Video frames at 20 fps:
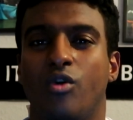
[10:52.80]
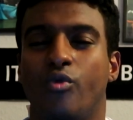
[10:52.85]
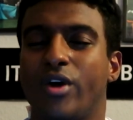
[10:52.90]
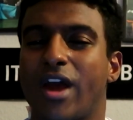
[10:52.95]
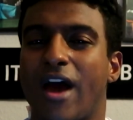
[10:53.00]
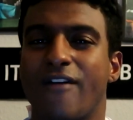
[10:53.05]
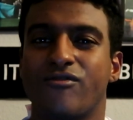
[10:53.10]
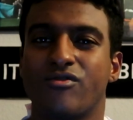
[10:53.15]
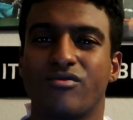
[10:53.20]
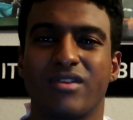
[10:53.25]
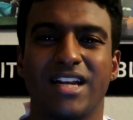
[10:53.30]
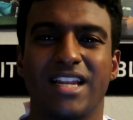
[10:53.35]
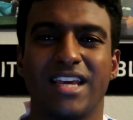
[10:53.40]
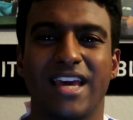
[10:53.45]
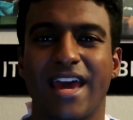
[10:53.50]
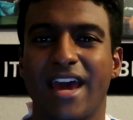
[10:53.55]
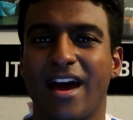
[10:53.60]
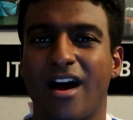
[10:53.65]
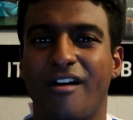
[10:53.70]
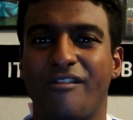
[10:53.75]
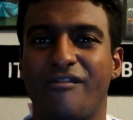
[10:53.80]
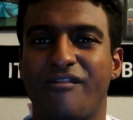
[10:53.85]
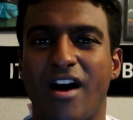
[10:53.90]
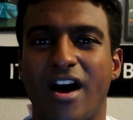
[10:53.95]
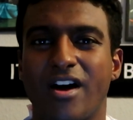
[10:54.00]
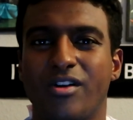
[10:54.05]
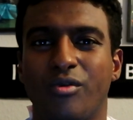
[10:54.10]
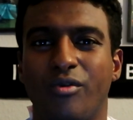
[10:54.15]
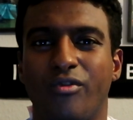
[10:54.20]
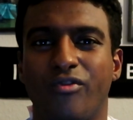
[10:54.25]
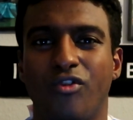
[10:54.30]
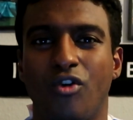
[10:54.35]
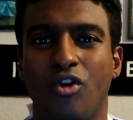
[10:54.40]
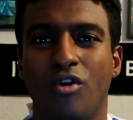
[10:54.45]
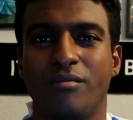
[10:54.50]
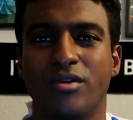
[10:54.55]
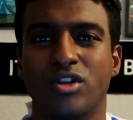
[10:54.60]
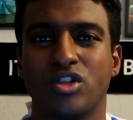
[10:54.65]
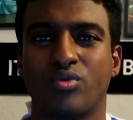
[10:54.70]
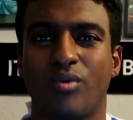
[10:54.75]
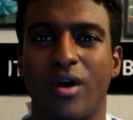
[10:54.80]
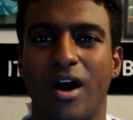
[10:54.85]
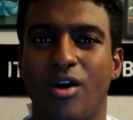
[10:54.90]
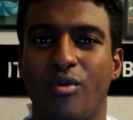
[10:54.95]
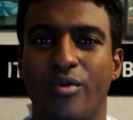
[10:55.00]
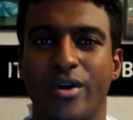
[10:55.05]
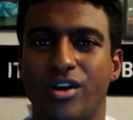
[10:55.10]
we haven't really hit our final form as well.